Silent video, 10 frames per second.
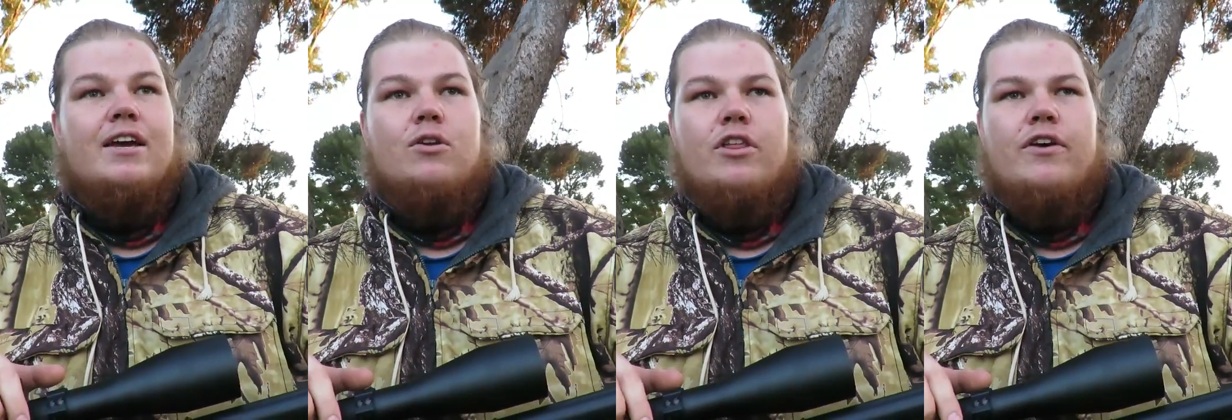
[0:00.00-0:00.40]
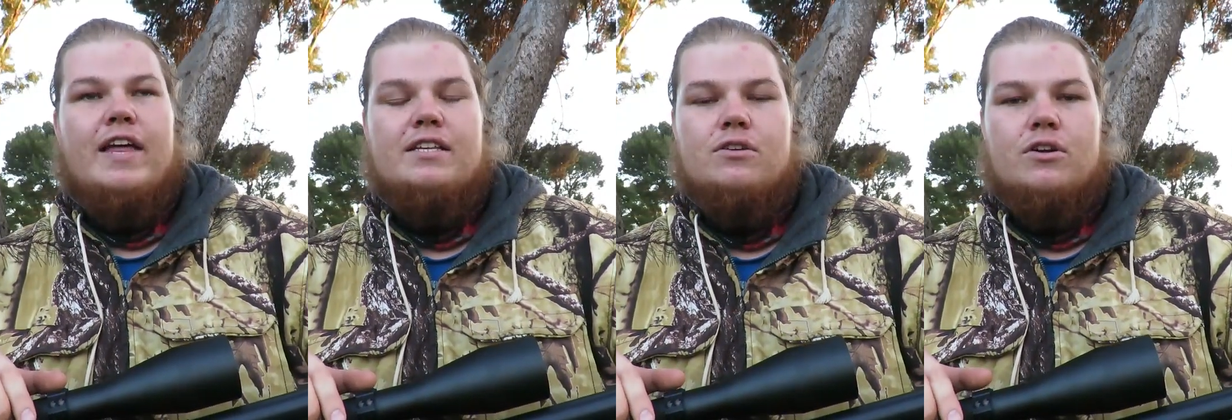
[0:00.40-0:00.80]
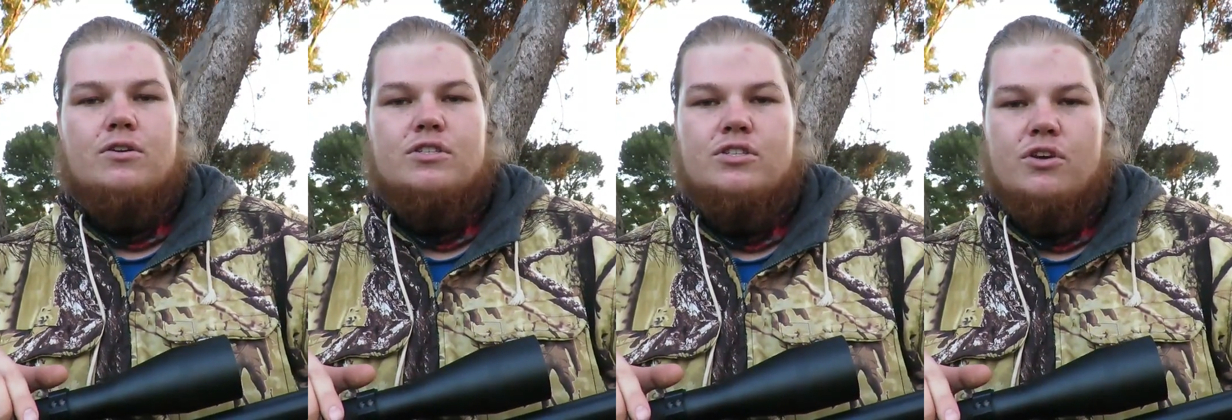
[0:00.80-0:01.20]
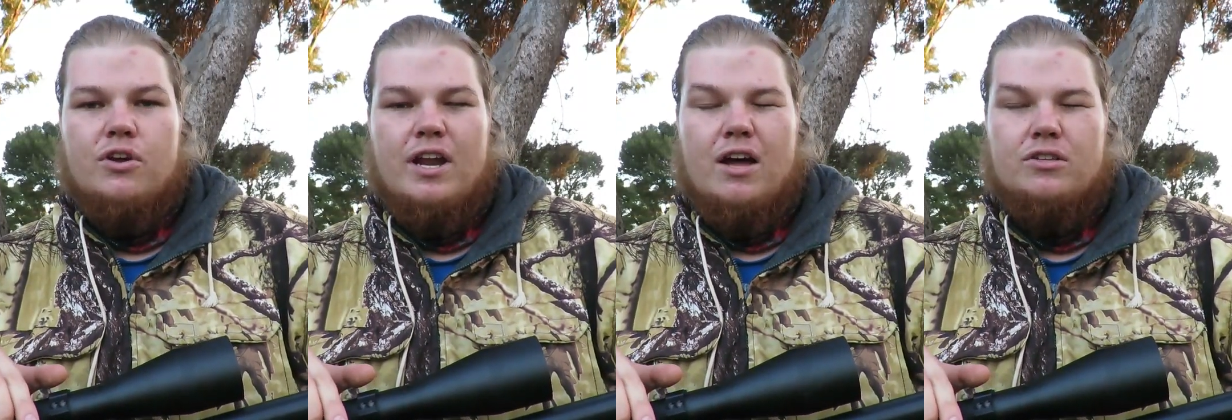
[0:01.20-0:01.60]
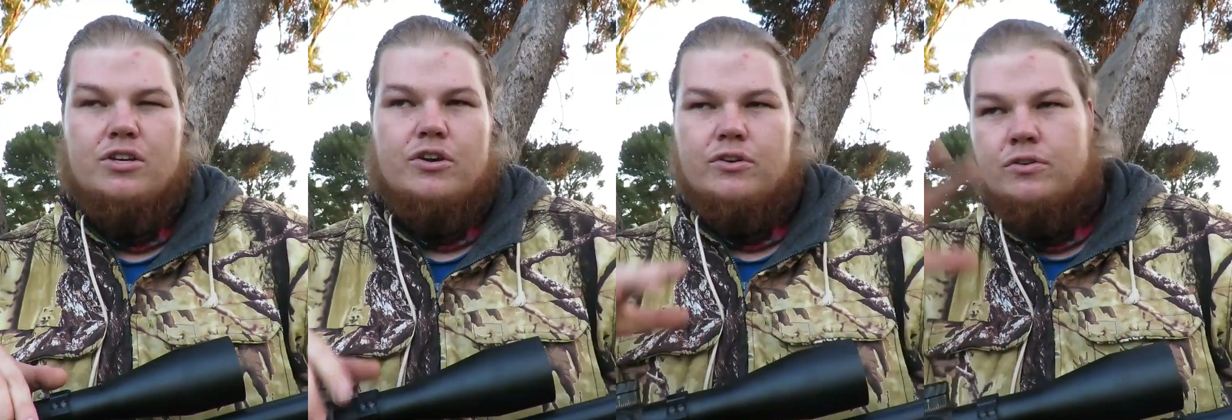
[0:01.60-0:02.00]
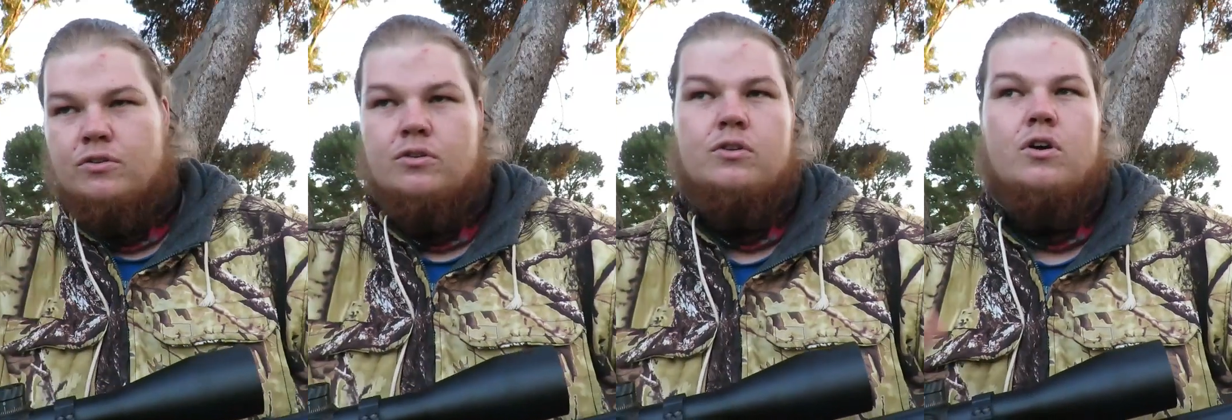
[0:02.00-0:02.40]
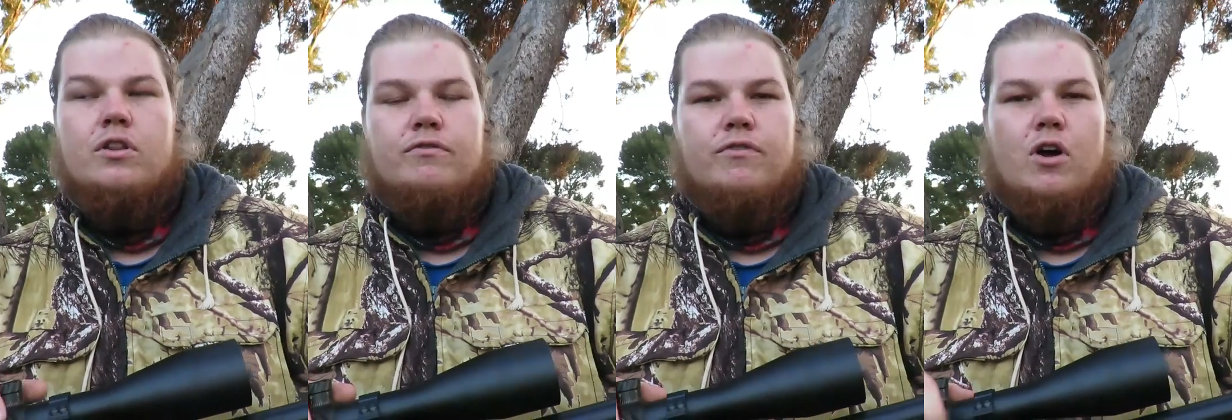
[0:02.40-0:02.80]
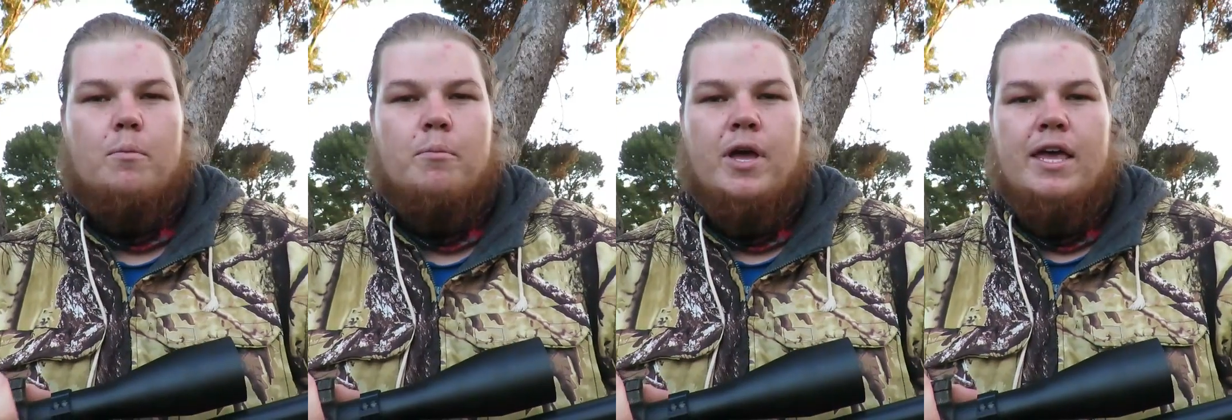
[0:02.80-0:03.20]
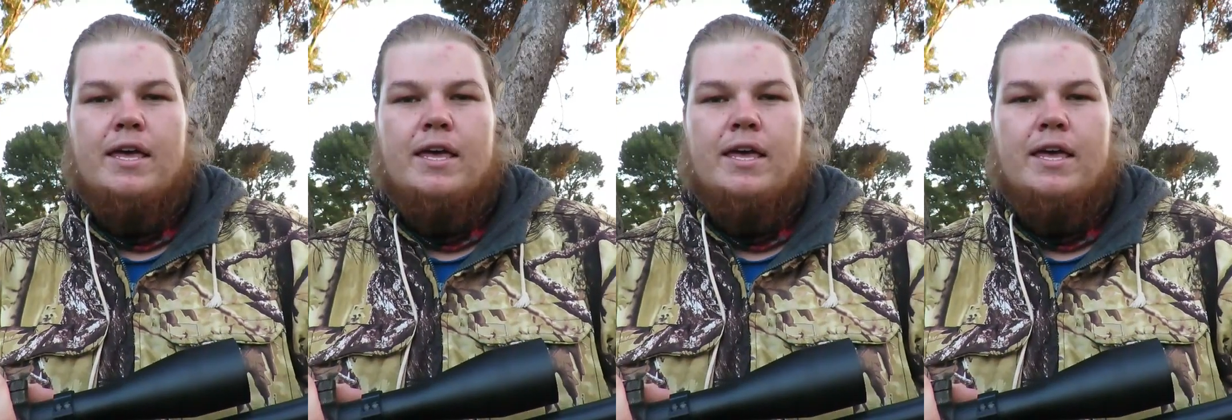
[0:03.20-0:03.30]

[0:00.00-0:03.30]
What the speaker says: and although that's not a concern out here on the farm,